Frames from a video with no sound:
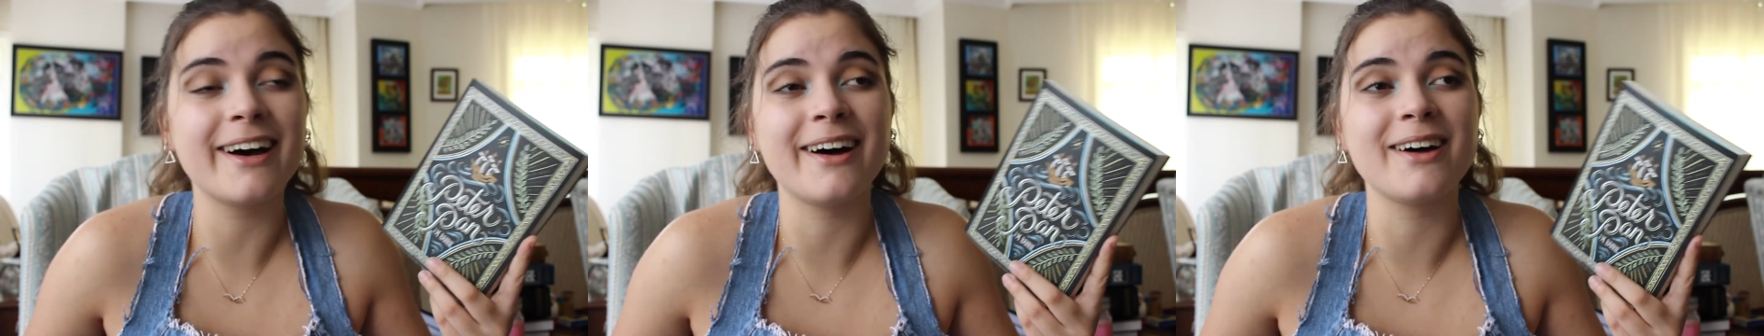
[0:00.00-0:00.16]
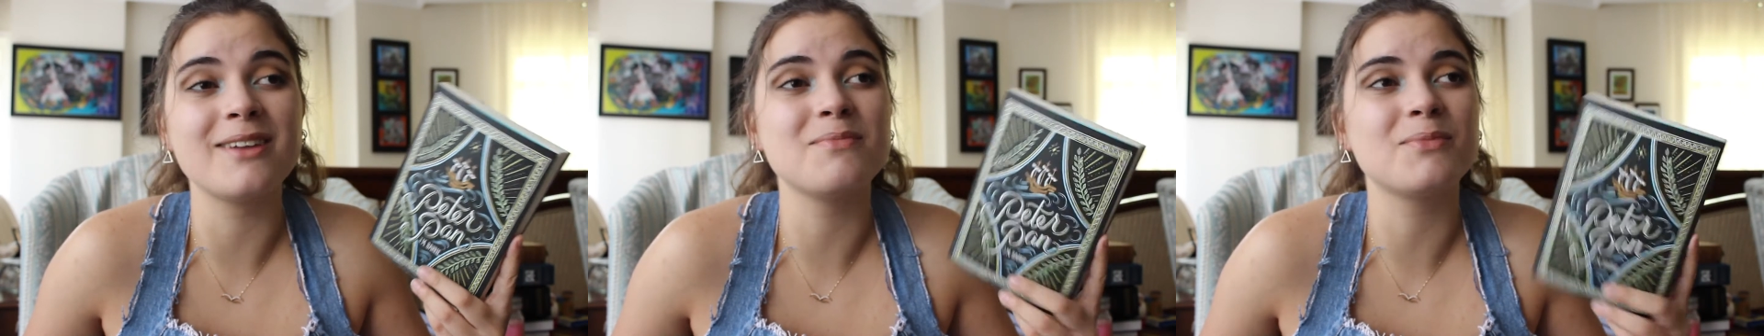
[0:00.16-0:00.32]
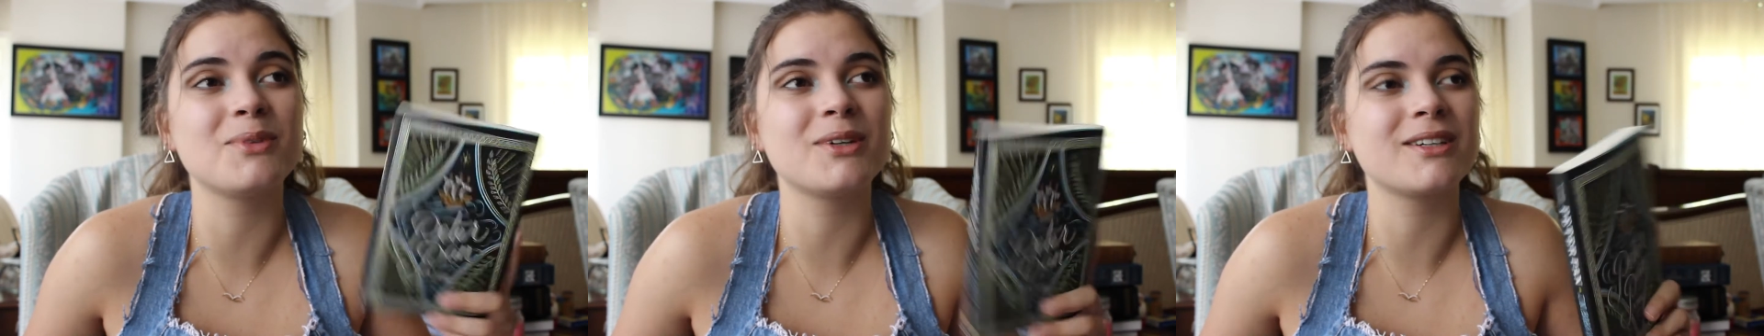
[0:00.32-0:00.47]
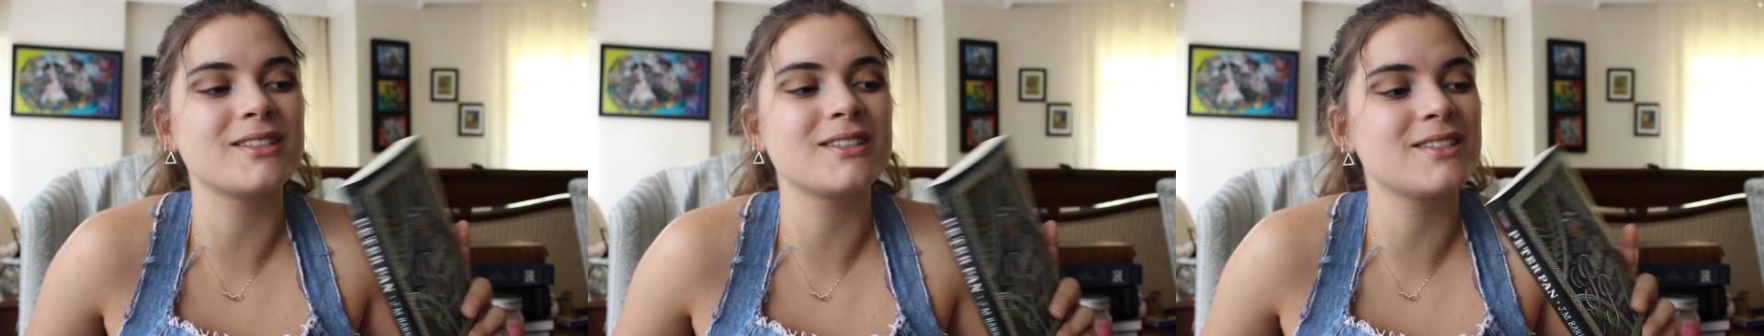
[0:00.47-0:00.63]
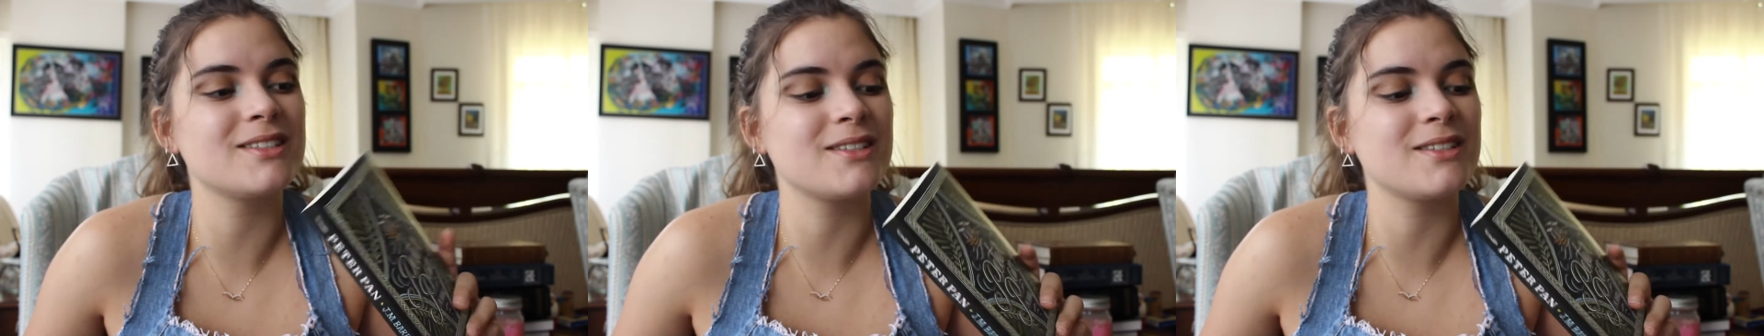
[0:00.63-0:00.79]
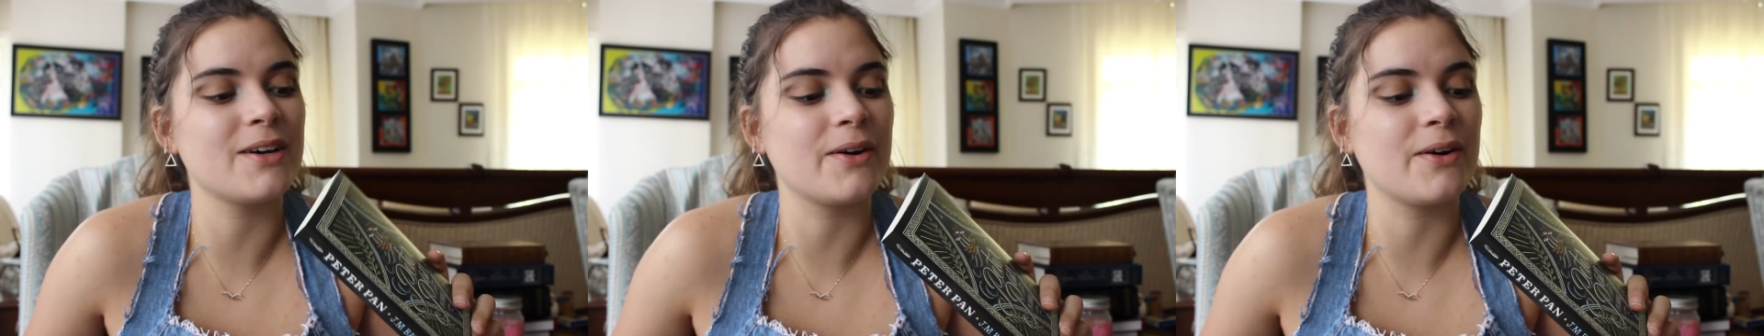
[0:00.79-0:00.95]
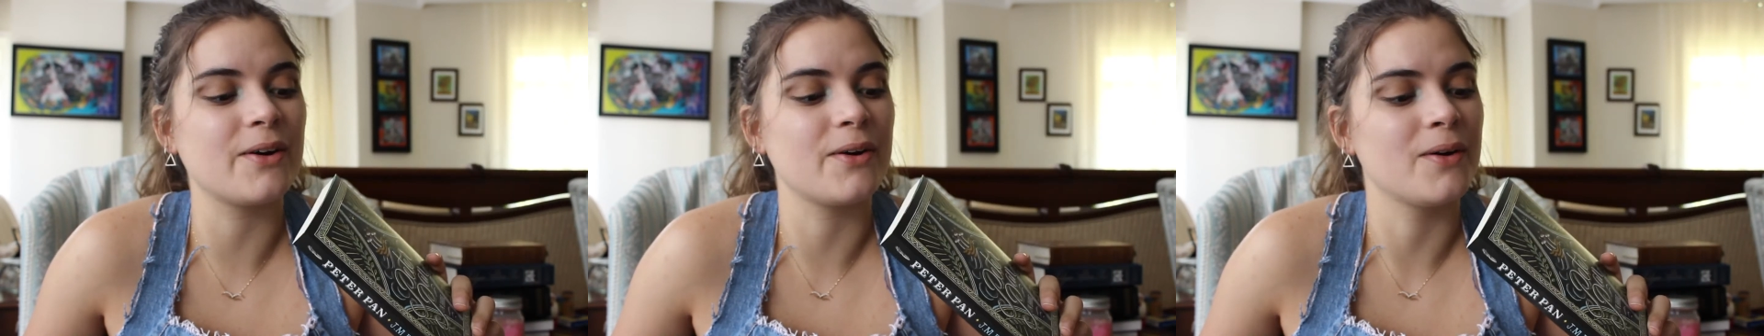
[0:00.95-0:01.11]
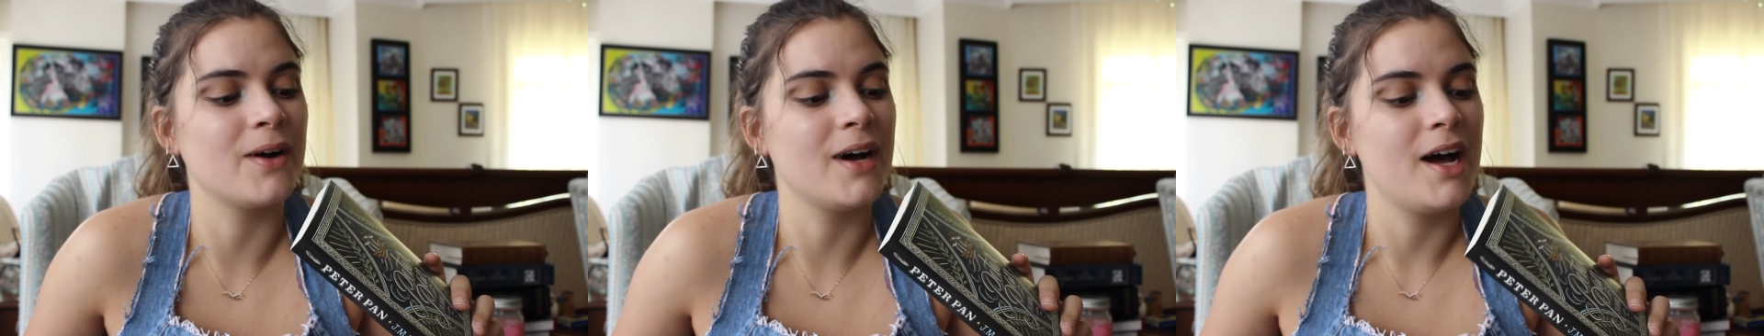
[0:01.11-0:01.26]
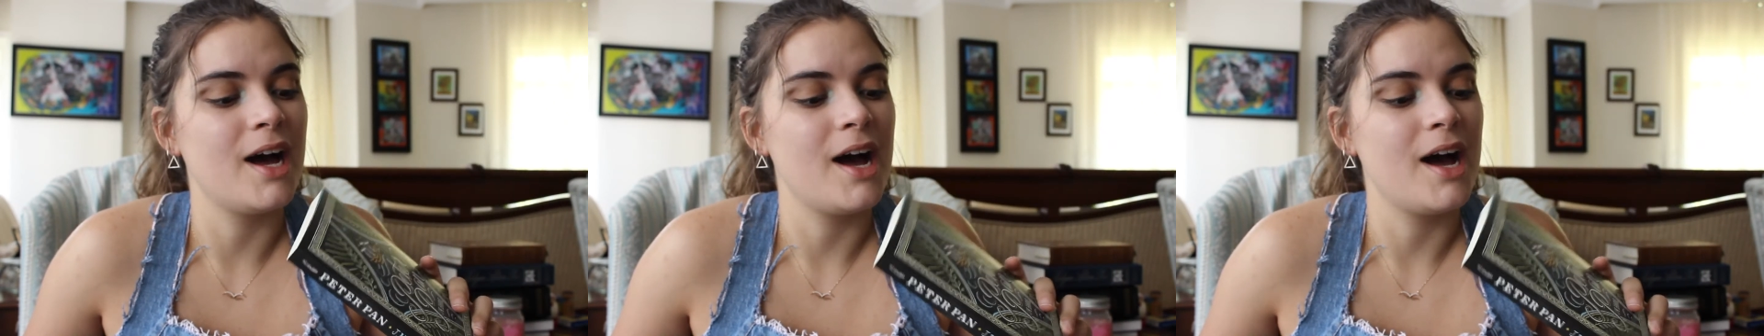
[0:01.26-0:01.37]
on books, so